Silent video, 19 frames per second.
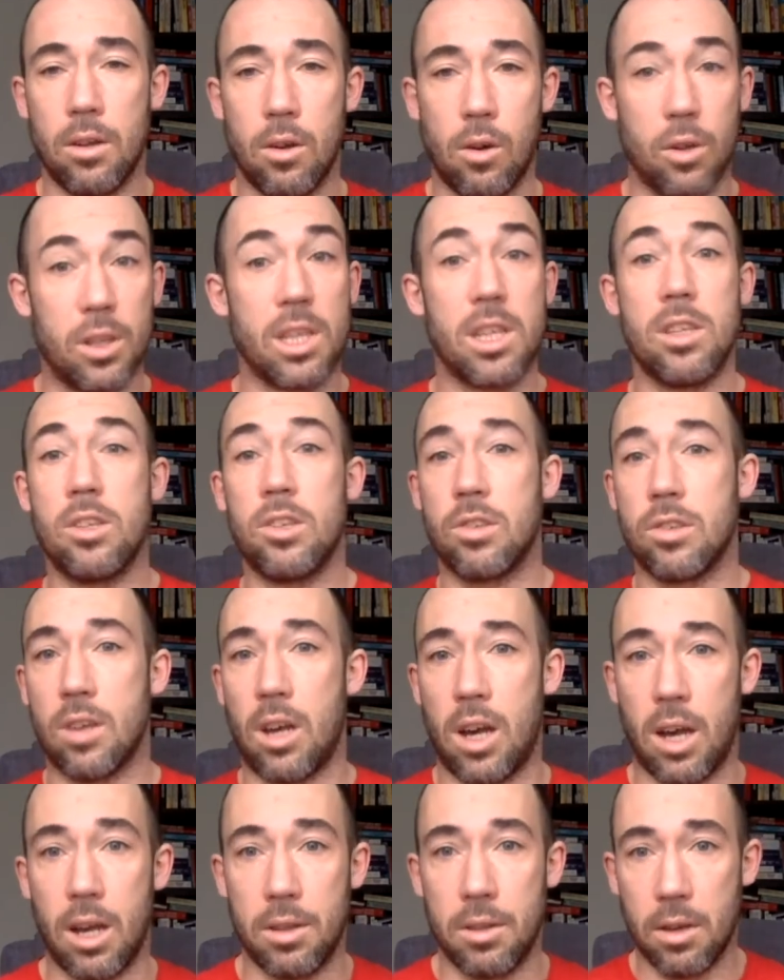on each
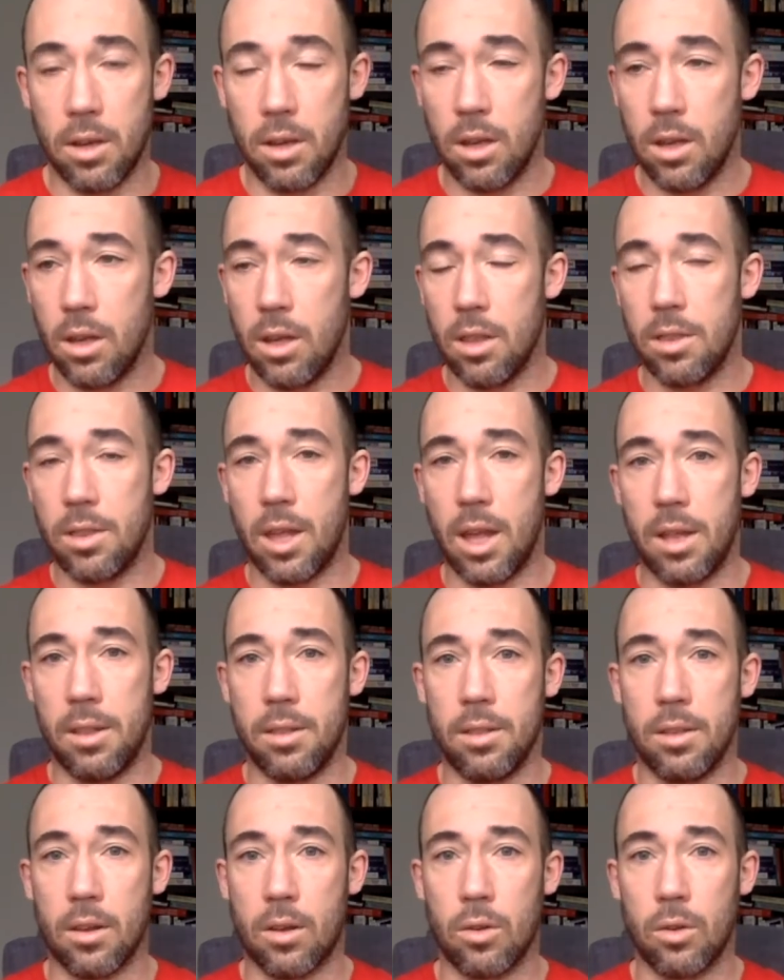side, then
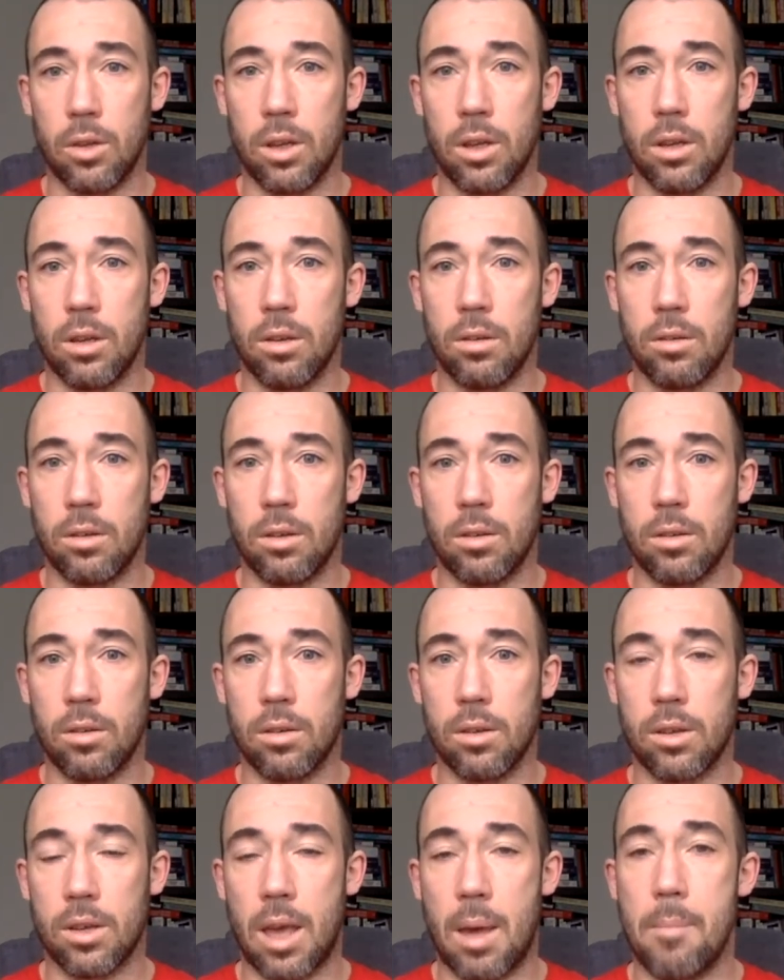they're going to
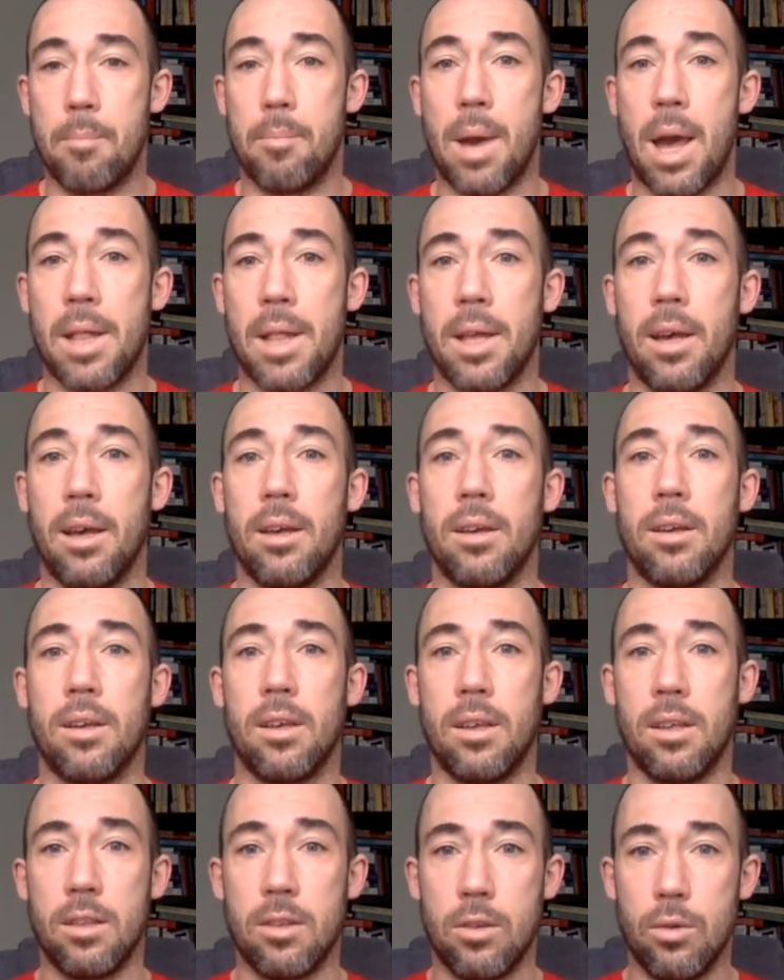get better
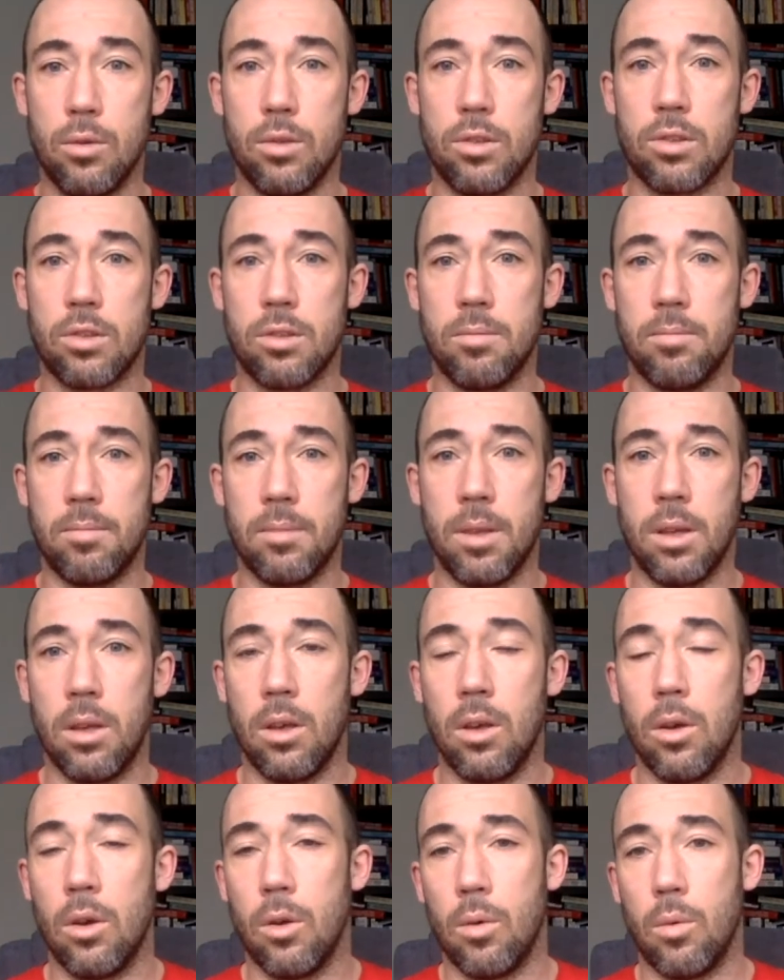in unison.
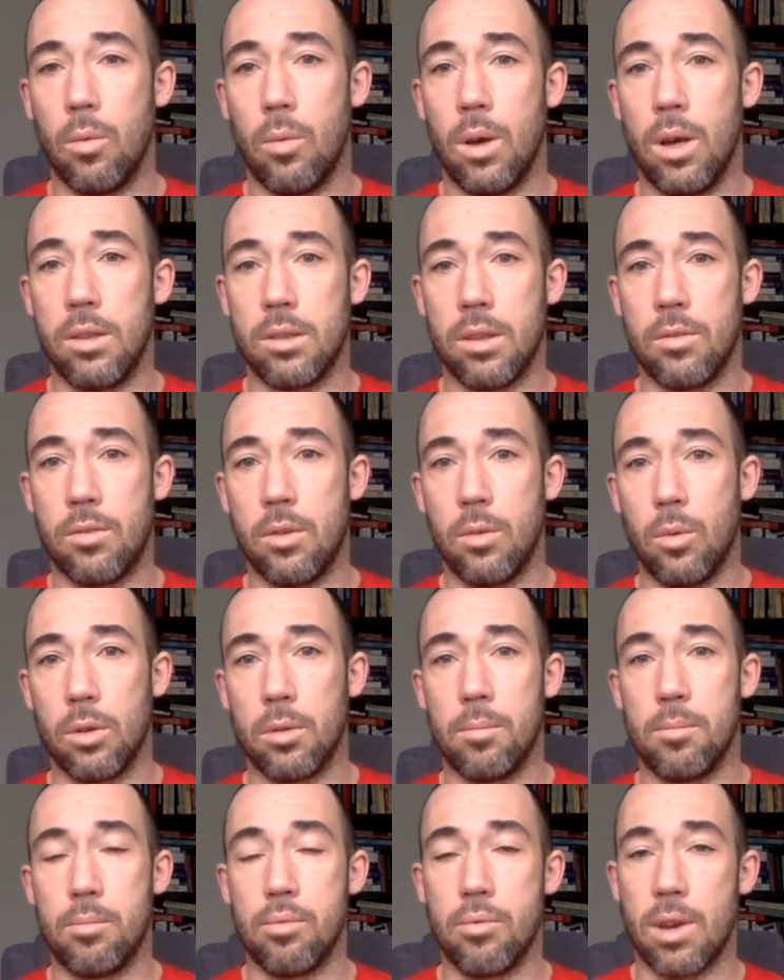Whereas if you want
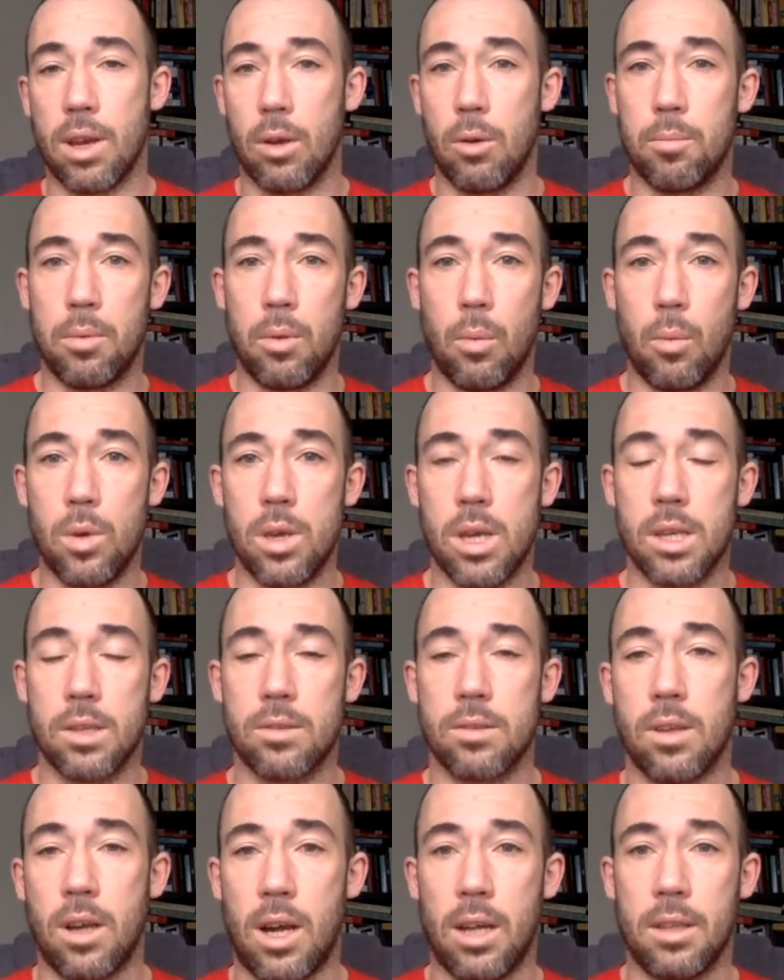to bring up the weaker
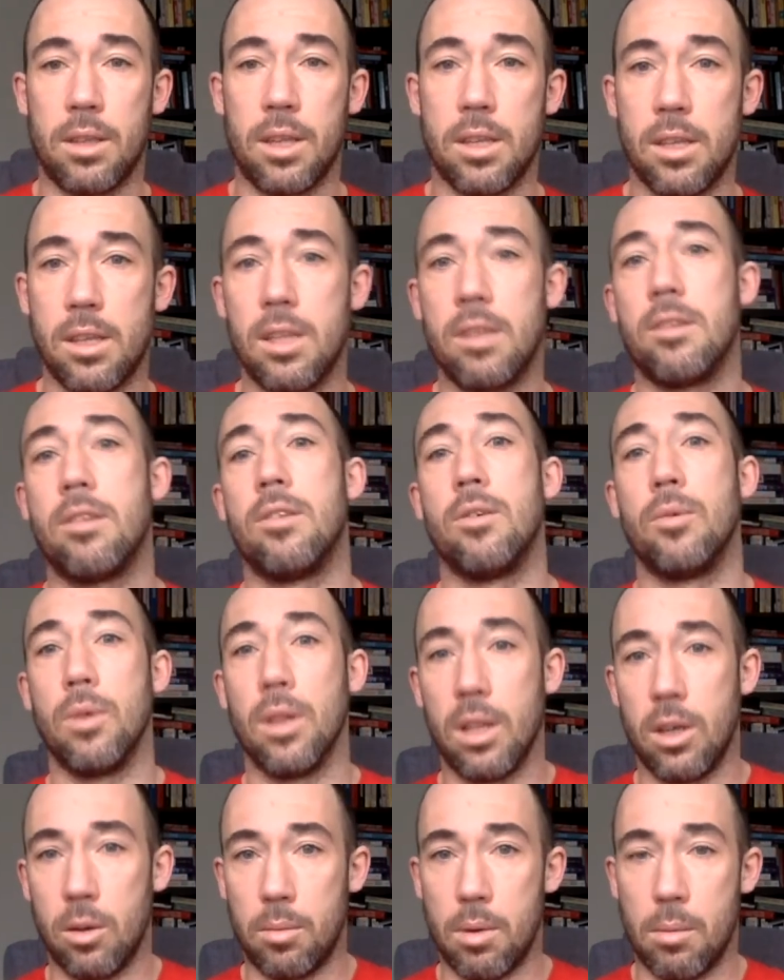side, then you need to do a
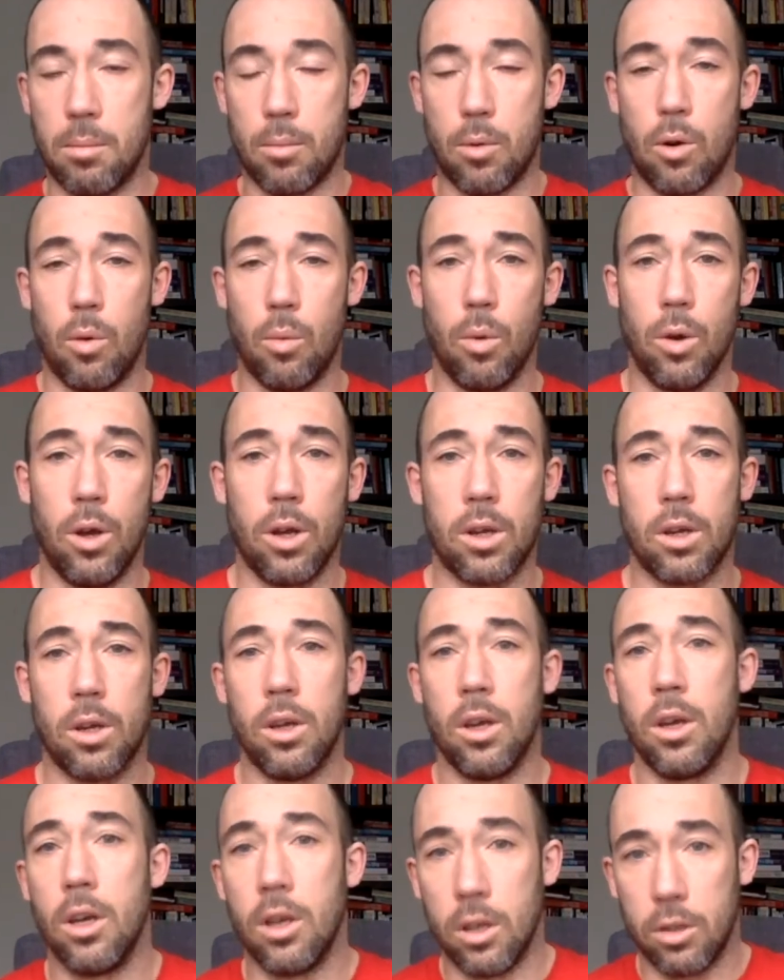little bit more work
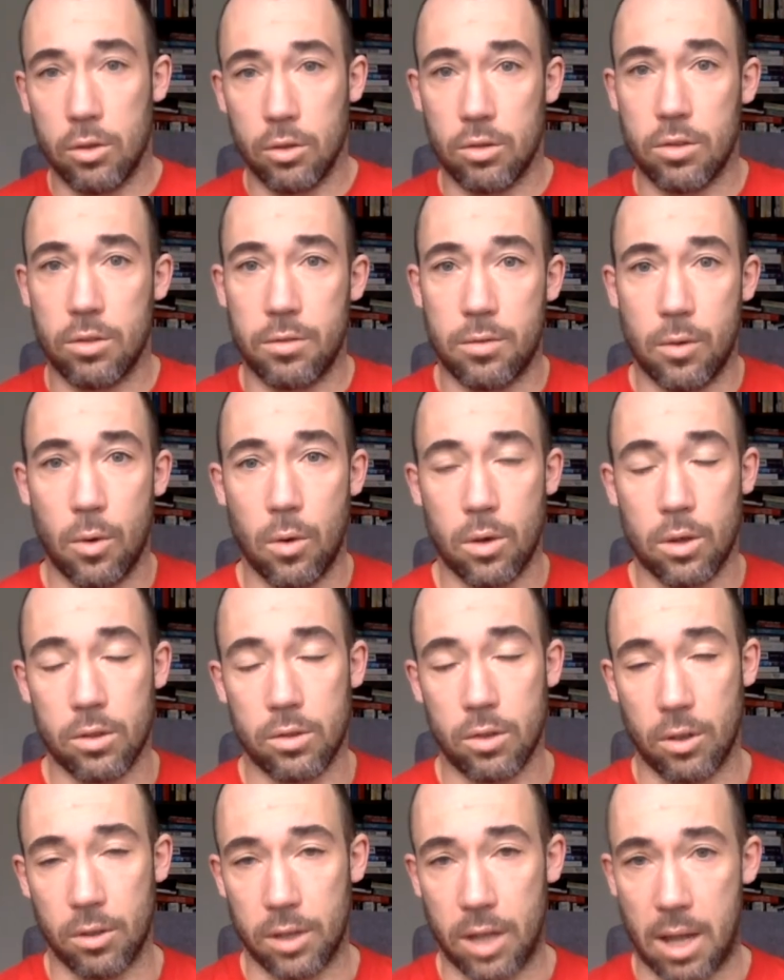just to focus
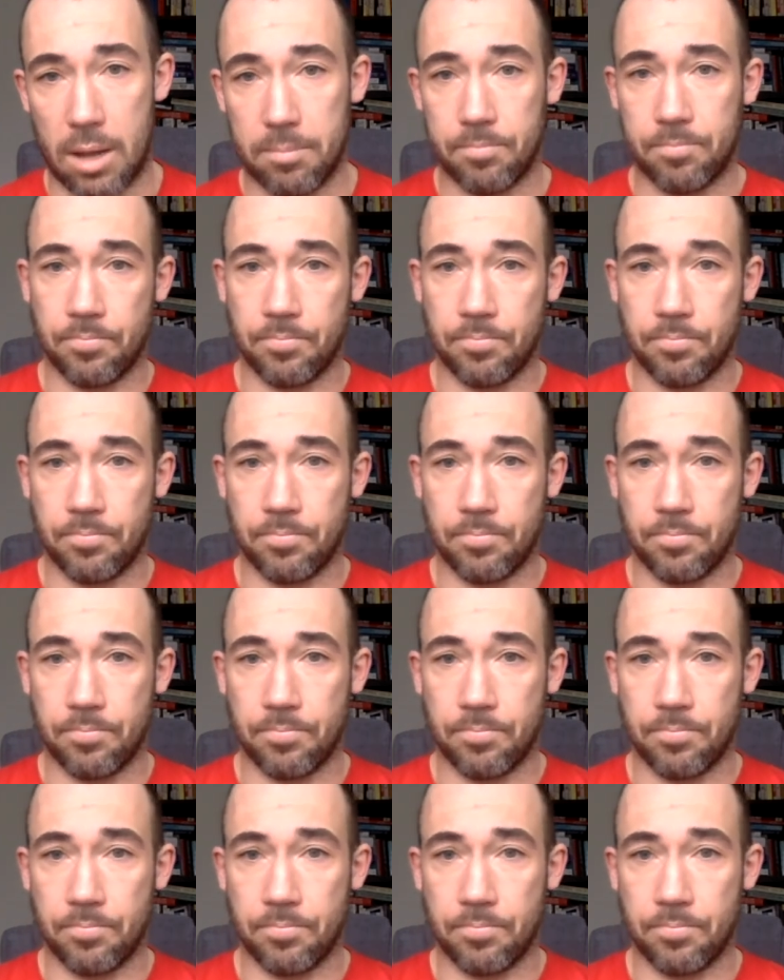on that.